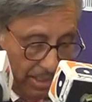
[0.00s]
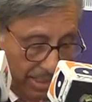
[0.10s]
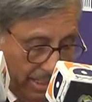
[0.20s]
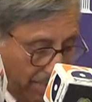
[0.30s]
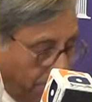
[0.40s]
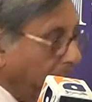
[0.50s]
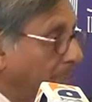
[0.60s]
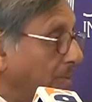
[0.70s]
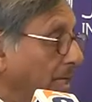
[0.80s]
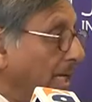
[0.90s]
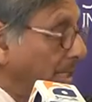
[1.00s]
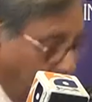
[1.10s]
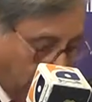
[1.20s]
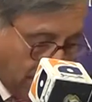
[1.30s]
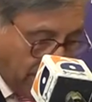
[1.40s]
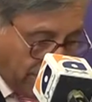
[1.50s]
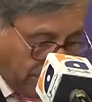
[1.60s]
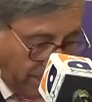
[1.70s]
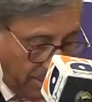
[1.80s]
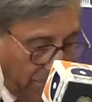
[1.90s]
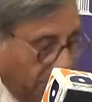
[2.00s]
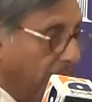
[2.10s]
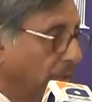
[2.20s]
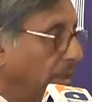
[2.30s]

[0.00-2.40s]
than at perhaps any other stage